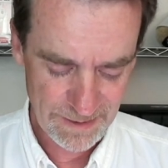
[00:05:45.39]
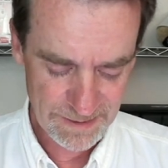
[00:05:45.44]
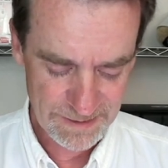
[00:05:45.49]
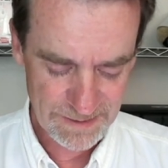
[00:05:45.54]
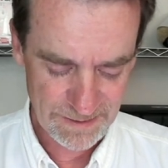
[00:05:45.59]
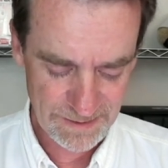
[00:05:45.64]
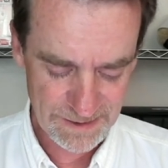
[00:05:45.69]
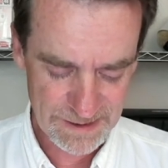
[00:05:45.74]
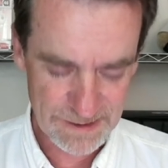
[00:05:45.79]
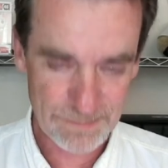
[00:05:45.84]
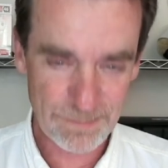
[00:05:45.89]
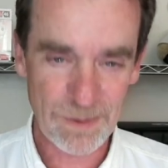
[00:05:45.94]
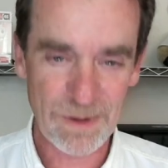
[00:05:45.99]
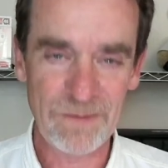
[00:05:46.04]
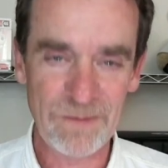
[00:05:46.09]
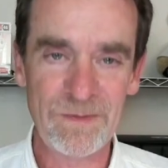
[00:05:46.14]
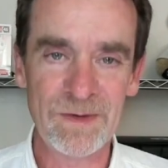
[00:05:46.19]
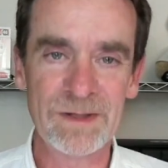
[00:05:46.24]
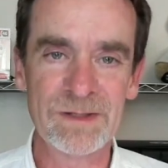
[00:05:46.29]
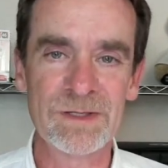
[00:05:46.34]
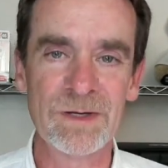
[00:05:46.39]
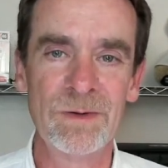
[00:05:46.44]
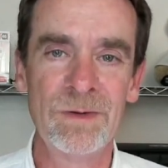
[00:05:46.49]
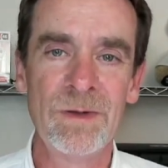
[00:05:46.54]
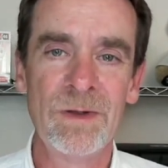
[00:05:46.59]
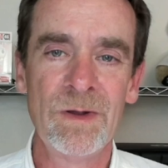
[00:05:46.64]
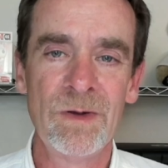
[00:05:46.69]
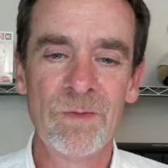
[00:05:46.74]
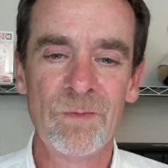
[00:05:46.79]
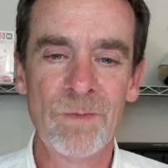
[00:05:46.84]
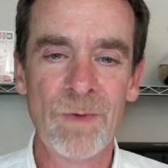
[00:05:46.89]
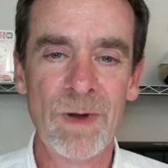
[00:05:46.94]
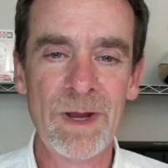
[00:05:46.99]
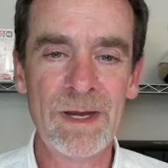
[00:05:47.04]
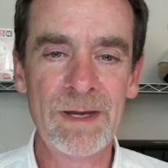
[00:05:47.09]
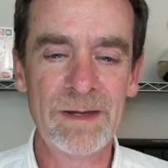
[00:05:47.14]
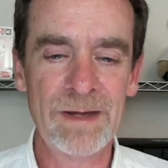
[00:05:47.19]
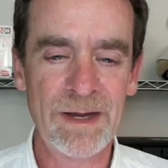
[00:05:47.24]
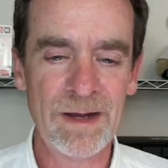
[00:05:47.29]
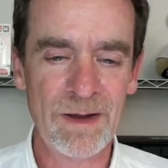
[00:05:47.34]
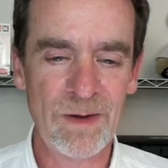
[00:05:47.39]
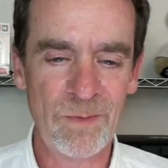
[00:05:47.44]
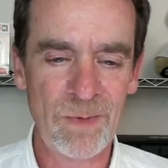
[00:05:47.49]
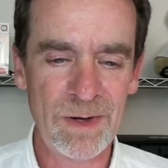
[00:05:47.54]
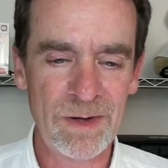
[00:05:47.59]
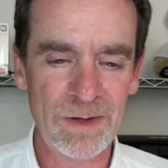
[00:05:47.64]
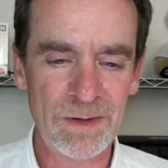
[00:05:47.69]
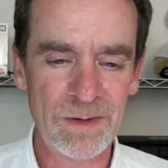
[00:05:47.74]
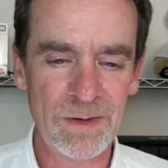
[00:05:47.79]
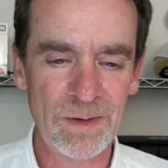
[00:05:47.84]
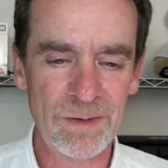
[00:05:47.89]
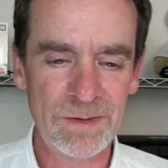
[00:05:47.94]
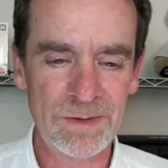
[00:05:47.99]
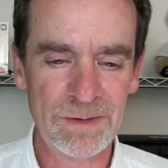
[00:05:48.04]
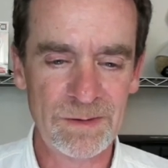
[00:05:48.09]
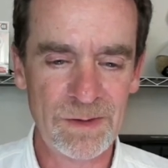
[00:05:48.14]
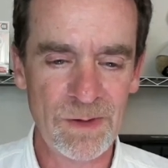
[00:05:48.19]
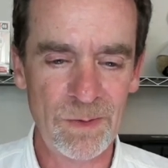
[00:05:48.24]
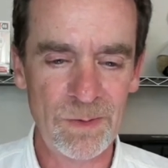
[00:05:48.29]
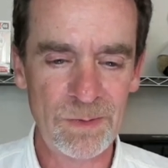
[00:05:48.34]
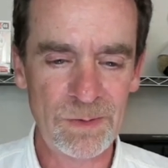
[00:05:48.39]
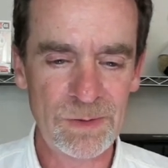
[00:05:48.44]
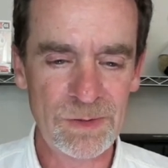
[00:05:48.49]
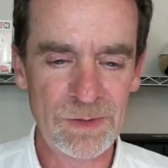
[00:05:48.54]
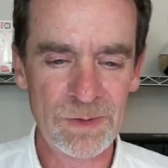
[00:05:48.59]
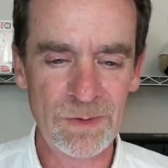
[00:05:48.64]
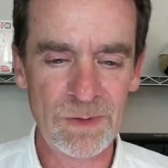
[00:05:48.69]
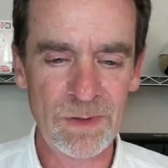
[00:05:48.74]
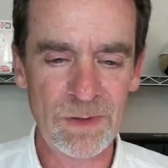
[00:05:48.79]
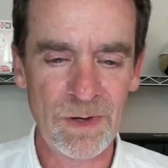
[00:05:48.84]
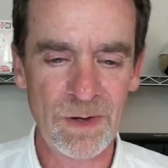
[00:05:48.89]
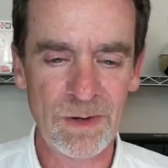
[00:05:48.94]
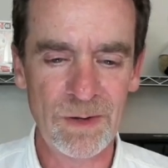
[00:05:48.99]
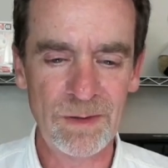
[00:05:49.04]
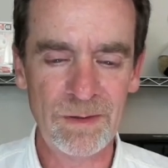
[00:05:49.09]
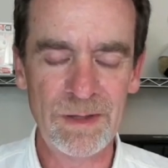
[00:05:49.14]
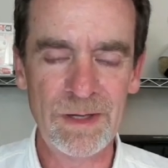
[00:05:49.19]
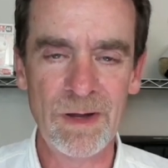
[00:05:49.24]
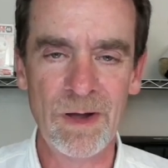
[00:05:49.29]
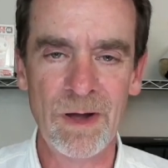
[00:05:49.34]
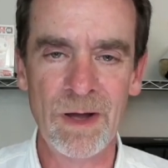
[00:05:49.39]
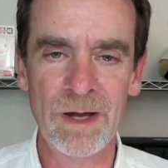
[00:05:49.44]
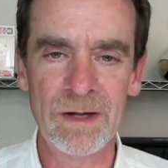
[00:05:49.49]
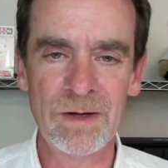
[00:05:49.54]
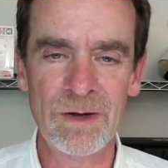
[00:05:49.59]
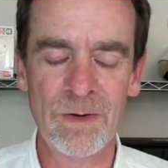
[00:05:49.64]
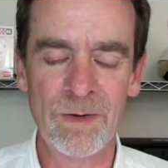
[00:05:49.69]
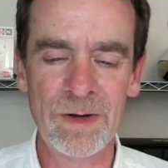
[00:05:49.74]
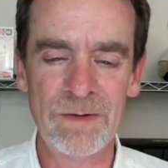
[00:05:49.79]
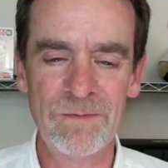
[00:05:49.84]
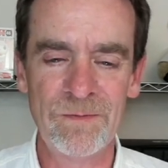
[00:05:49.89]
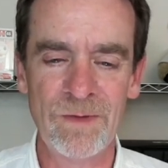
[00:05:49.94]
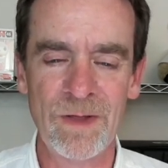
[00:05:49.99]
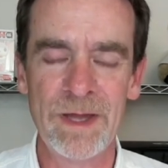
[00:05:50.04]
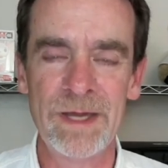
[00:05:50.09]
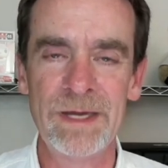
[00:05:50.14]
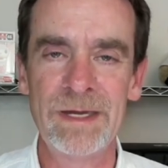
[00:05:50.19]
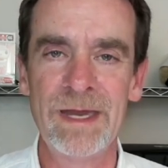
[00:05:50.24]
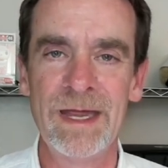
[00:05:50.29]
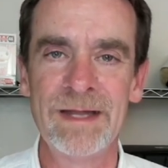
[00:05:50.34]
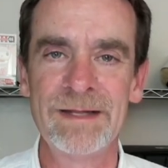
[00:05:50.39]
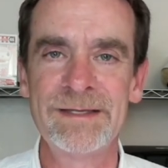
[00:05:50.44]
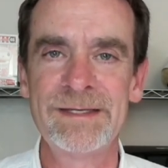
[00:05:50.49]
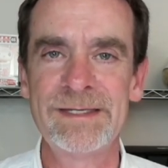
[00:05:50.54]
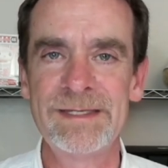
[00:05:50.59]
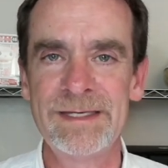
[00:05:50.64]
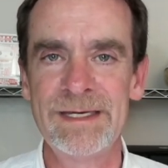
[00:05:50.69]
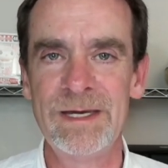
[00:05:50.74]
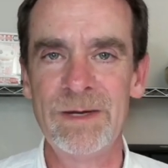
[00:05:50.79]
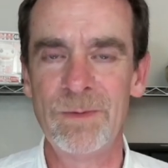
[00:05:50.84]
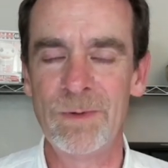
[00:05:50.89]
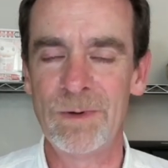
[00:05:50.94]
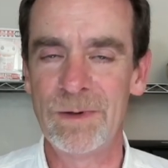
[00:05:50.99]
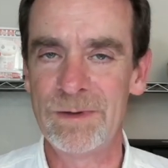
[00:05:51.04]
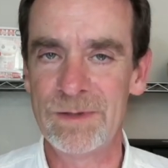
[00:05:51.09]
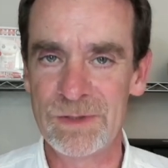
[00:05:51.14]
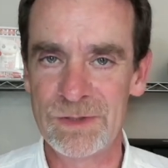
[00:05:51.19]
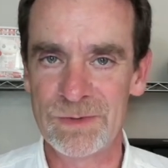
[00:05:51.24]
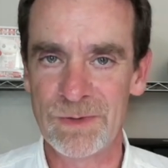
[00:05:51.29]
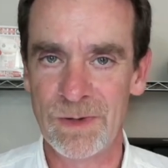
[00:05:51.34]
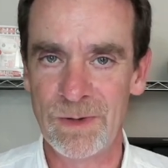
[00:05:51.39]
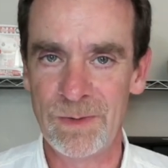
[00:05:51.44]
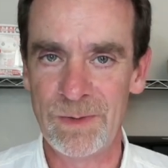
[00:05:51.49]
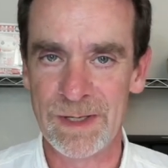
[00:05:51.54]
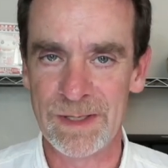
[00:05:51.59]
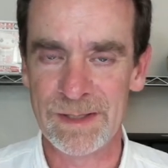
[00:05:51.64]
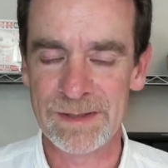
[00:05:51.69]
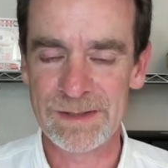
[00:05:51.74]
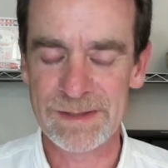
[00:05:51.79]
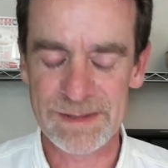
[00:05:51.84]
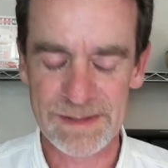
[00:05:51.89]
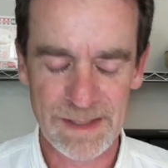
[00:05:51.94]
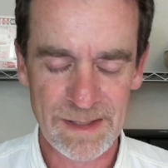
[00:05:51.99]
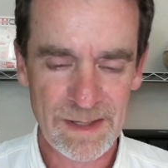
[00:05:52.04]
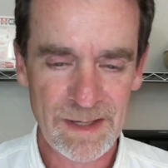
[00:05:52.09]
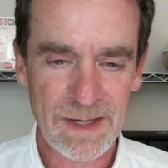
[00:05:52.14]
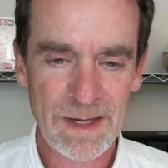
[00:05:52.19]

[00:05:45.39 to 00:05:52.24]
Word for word: So this is perfect. So right now we could go to currently ongoing flight and see where the drone is.